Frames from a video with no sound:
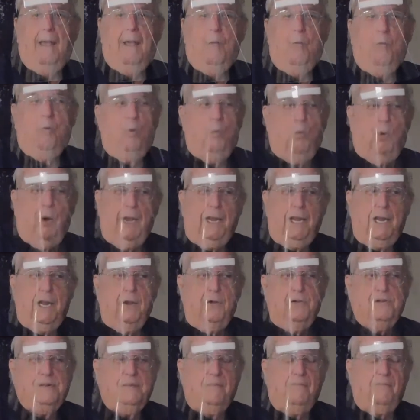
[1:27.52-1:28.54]
Well, what do you
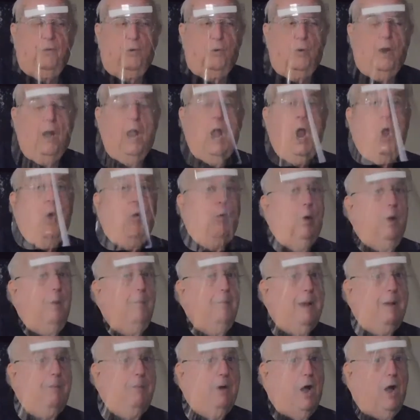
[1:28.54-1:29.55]
use it for? Well,
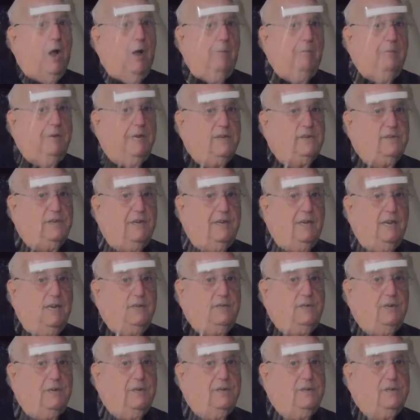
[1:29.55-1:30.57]
my mom does the
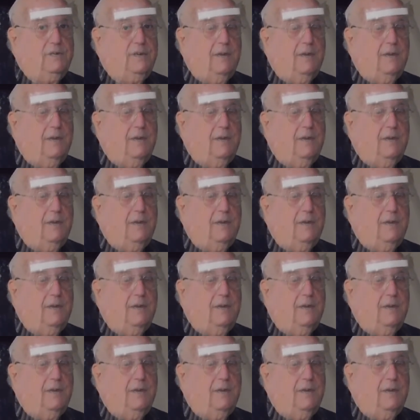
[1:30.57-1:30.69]
dishes.